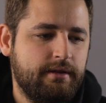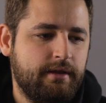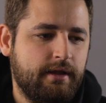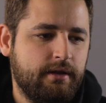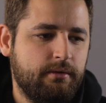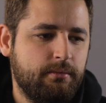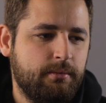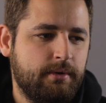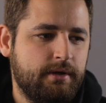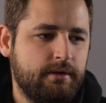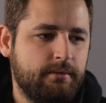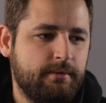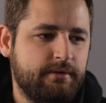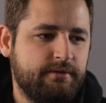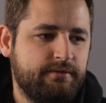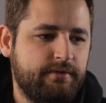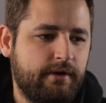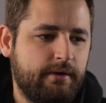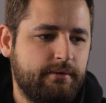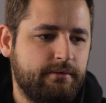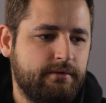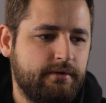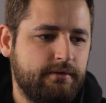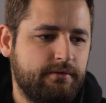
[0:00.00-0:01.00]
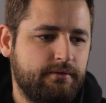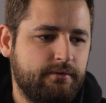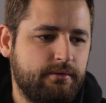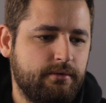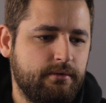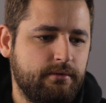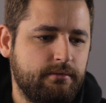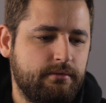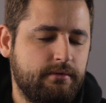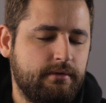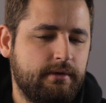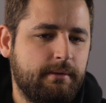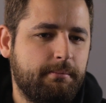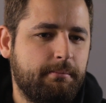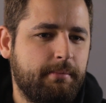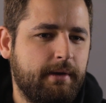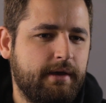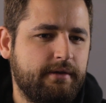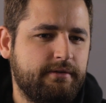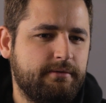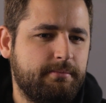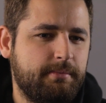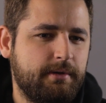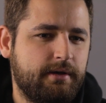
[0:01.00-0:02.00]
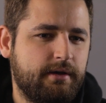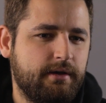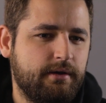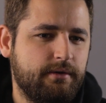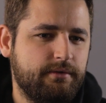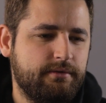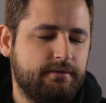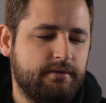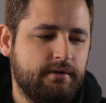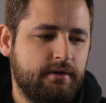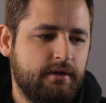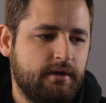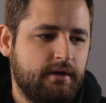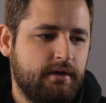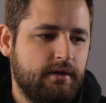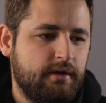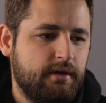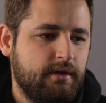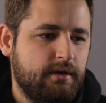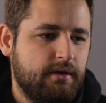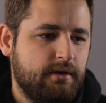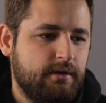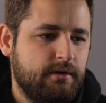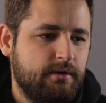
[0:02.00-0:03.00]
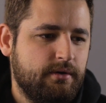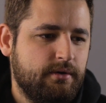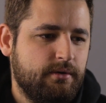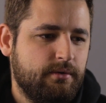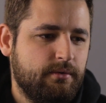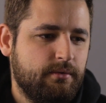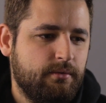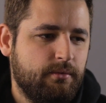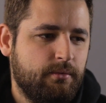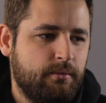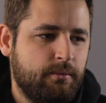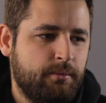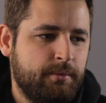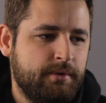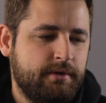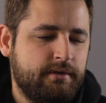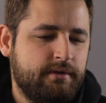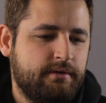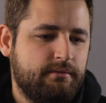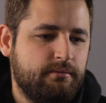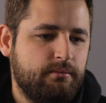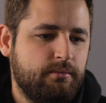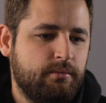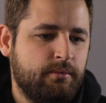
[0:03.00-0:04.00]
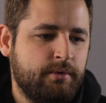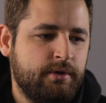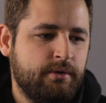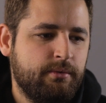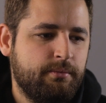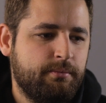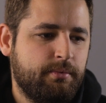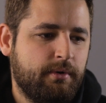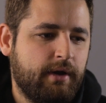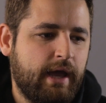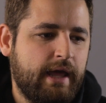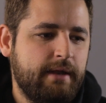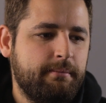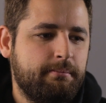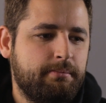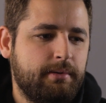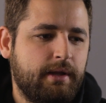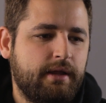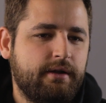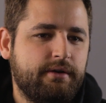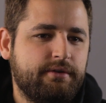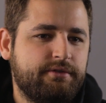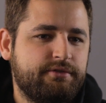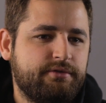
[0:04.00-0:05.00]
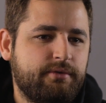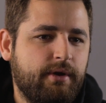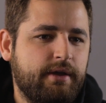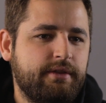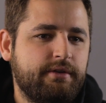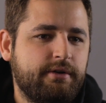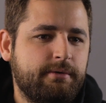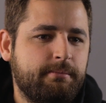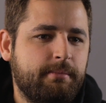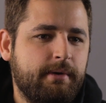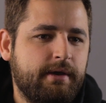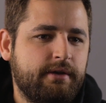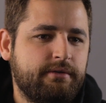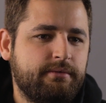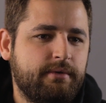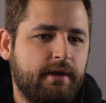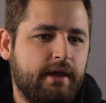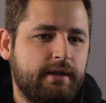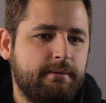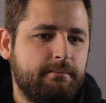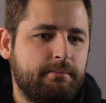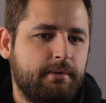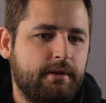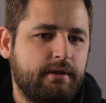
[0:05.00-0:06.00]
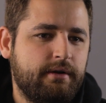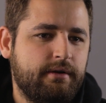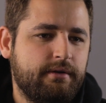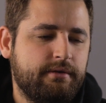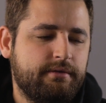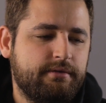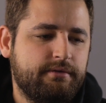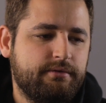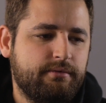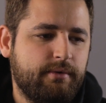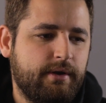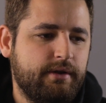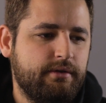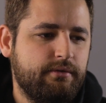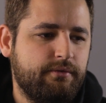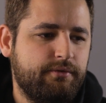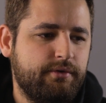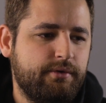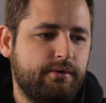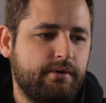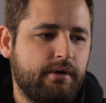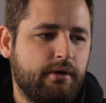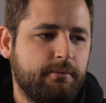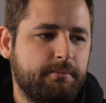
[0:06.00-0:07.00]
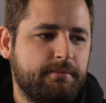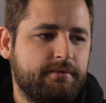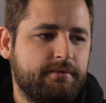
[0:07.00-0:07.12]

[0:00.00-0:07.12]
That one was very difficult in the past because we, we had players trying their best, we had players trying to figure out